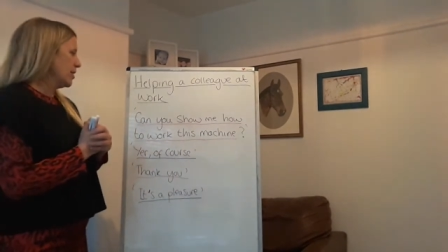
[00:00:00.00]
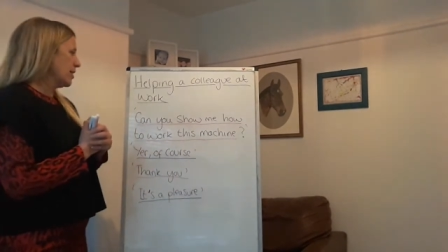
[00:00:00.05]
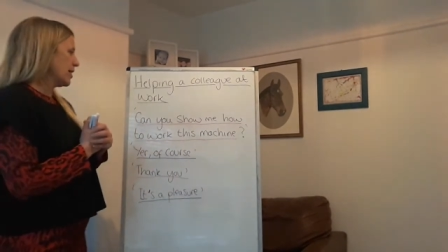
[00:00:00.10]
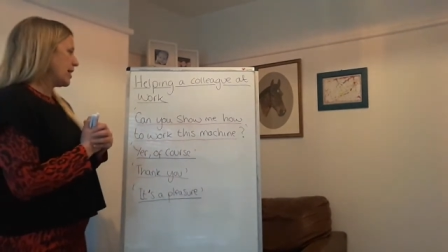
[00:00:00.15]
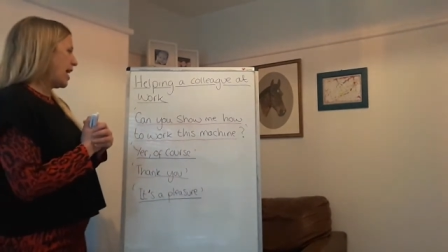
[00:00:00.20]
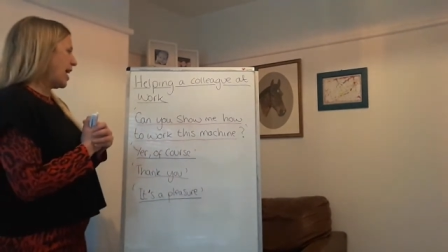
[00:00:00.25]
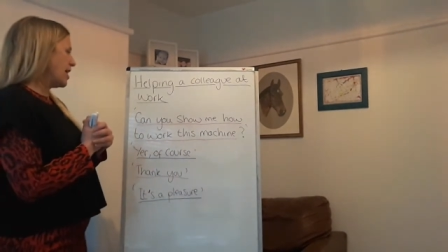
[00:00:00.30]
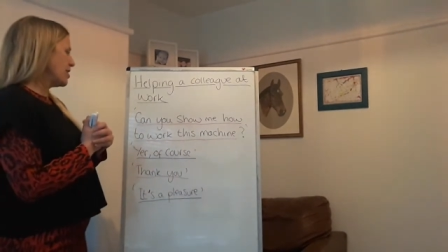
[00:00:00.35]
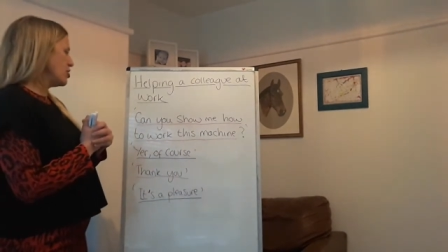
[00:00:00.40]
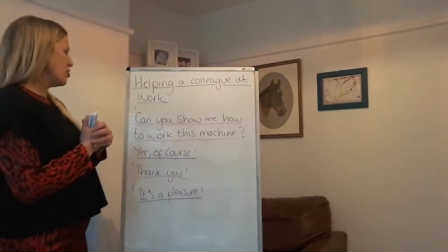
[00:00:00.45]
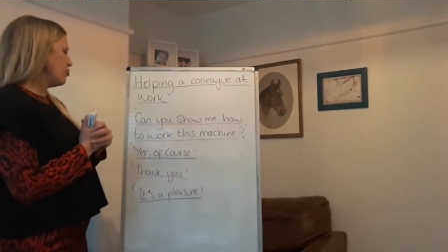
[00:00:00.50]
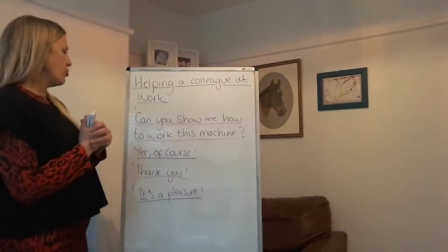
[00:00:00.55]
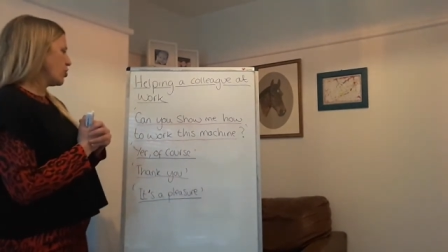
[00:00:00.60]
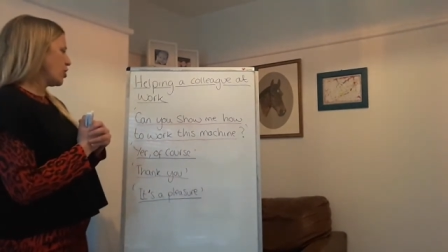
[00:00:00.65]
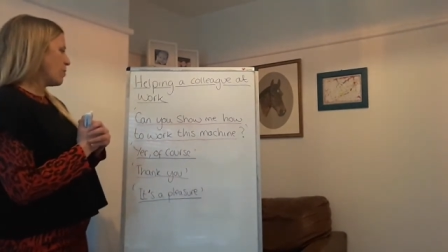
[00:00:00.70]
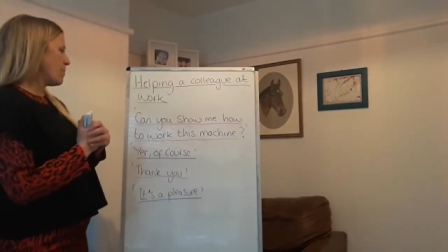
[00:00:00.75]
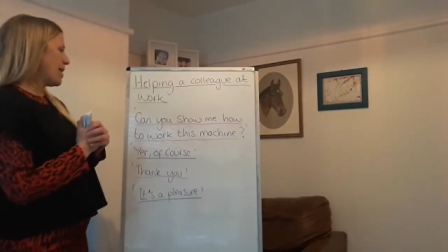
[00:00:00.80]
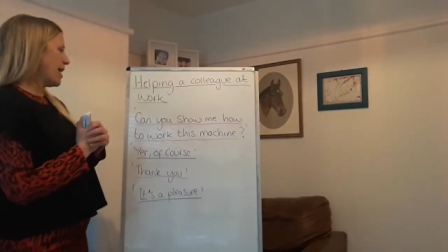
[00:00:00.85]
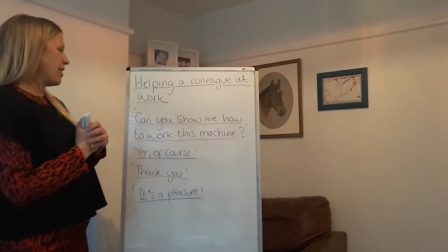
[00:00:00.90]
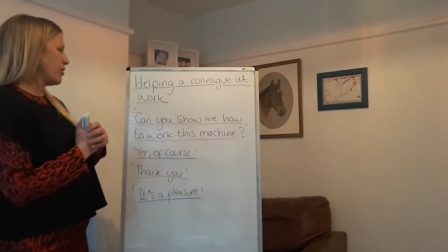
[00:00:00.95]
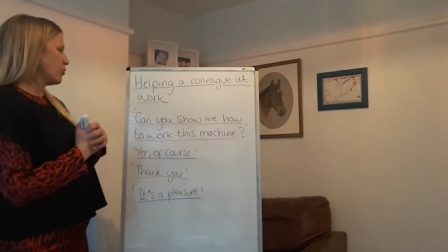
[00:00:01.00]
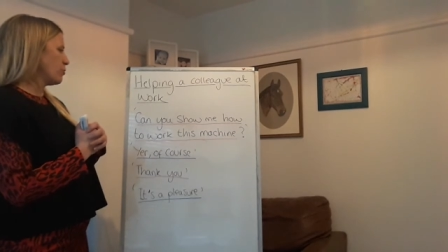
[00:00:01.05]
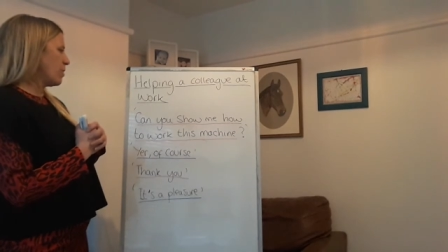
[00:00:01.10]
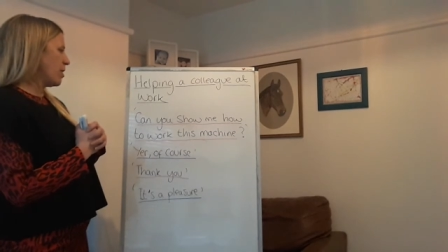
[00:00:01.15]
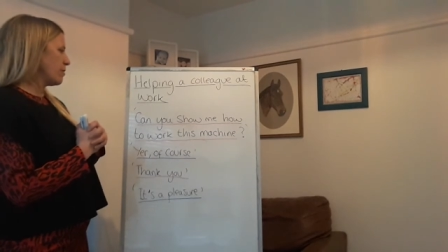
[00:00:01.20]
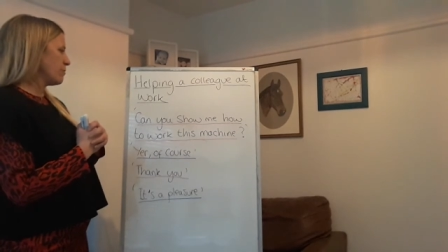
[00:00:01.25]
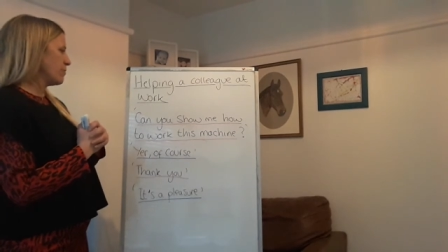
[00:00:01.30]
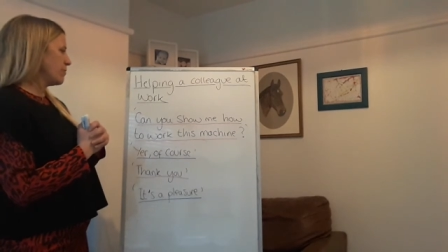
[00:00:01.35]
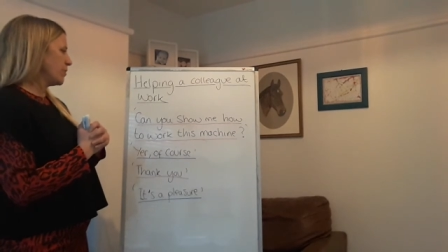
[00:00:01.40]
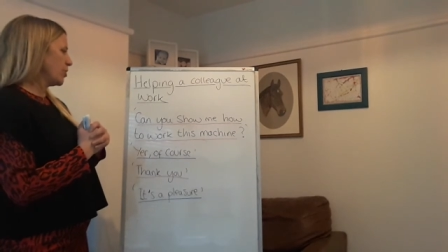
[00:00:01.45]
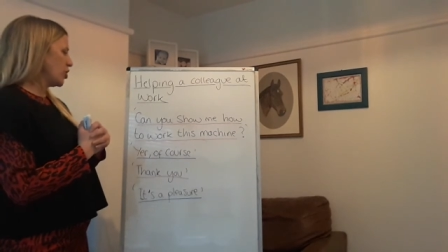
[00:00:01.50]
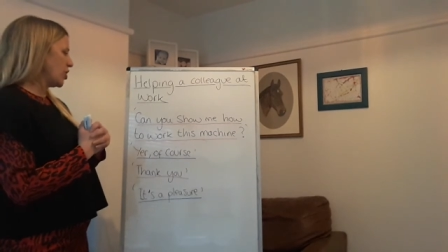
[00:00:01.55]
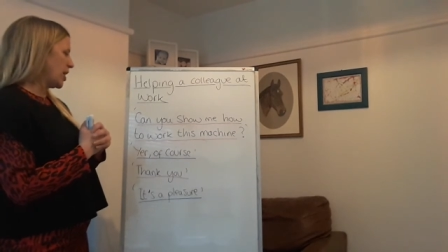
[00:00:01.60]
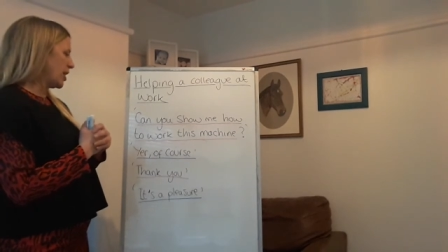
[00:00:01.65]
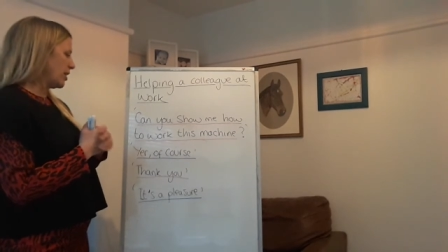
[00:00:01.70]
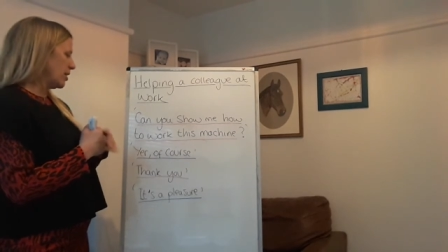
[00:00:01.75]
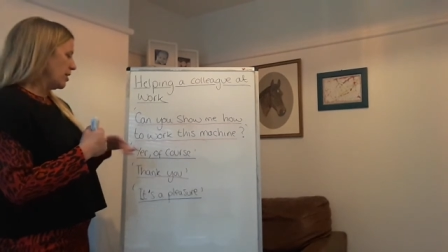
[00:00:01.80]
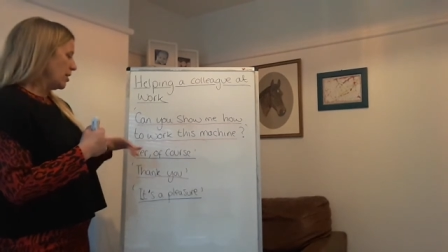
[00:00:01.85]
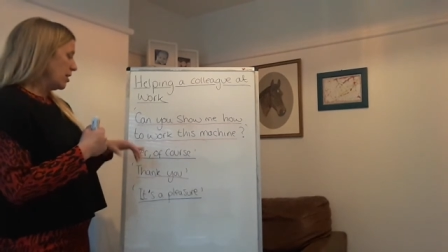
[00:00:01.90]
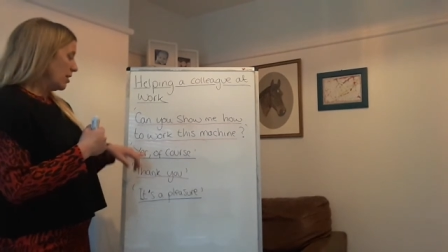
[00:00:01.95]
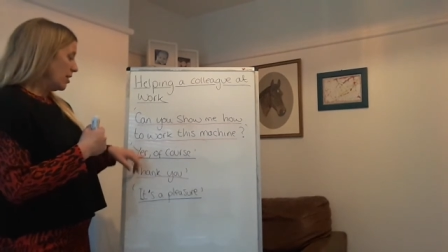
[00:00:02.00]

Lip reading: Can you show me how to work the machine?